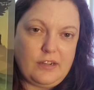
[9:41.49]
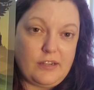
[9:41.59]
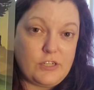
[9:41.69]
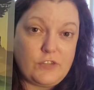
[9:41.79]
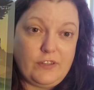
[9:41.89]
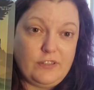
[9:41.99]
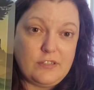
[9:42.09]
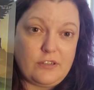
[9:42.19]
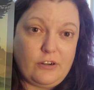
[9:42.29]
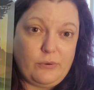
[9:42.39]
I just find
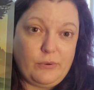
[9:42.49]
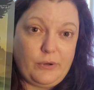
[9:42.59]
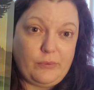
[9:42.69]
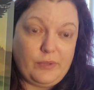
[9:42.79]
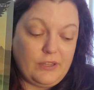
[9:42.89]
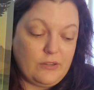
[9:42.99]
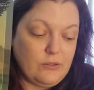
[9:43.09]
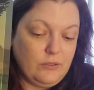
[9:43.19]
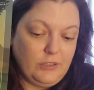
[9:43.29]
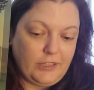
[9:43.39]
this artwork really
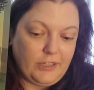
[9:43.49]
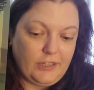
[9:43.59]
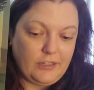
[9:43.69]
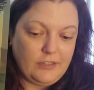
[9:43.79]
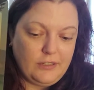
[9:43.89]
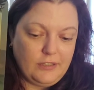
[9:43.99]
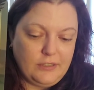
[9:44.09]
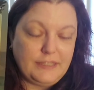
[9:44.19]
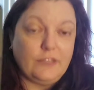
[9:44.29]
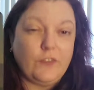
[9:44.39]
cool looking.
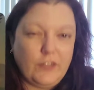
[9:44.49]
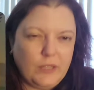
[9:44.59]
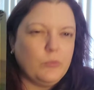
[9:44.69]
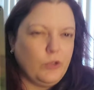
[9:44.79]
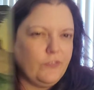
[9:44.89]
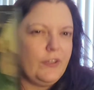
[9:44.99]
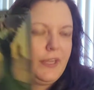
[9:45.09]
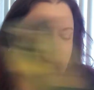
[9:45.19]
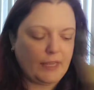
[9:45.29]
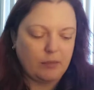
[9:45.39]
Definitely more of
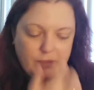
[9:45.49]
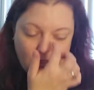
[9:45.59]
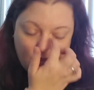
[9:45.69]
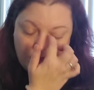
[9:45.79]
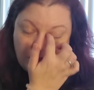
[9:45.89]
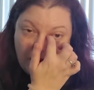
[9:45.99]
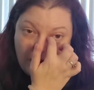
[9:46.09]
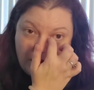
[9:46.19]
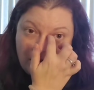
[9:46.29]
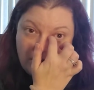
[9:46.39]
like an animated
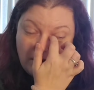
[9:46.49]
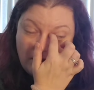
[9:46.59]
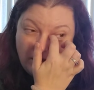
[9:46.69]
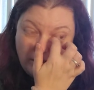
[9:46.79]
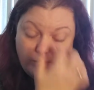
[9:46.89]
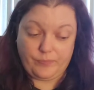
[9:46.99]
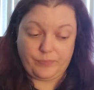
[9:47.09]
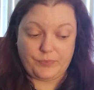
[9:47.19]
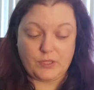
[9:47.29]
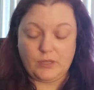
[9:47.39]
style.
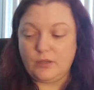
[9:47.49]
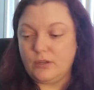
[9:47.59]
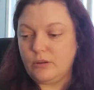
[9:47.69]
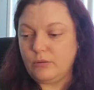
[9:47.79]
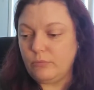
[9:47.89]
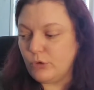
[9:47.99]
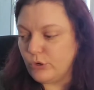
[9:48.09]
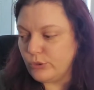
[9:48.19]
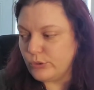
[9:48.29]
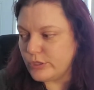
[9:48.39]

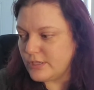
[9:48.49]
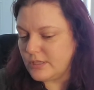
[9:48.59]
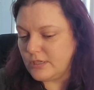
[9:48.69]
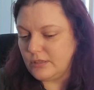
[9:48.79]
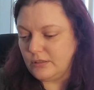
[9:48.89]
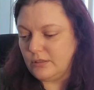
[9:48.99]
Most